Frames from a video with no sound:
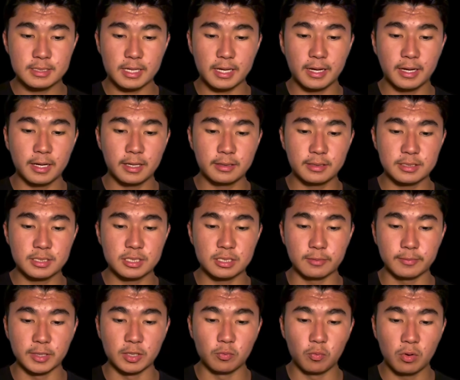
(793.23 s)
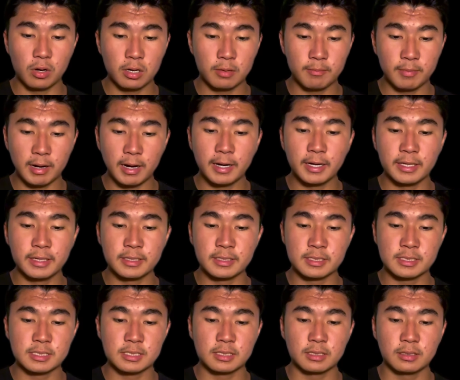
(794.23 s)
and this is going to be 1
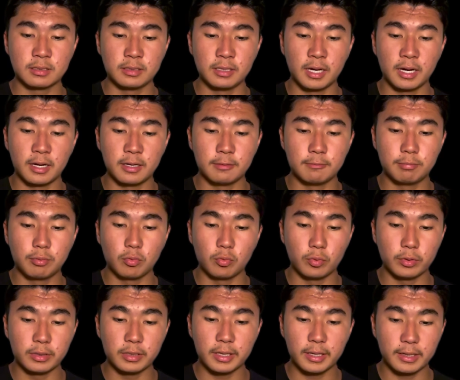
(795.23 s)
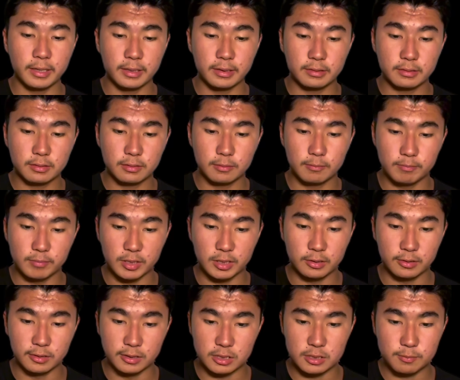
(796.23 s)
minus 9.8
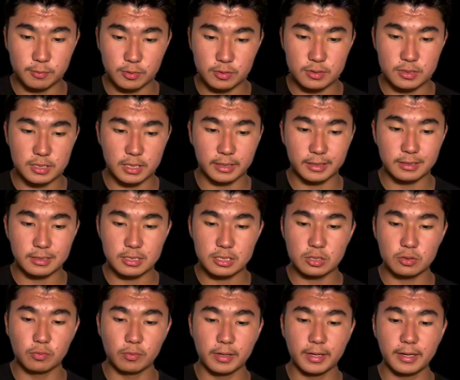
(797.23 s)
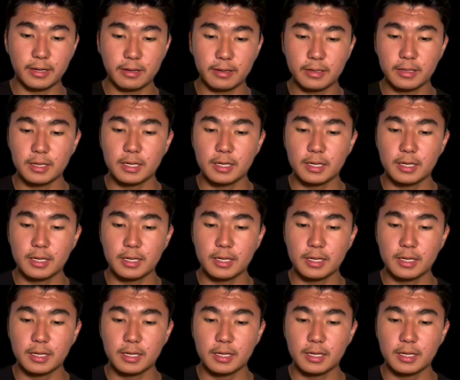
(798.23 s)
meters per second squared,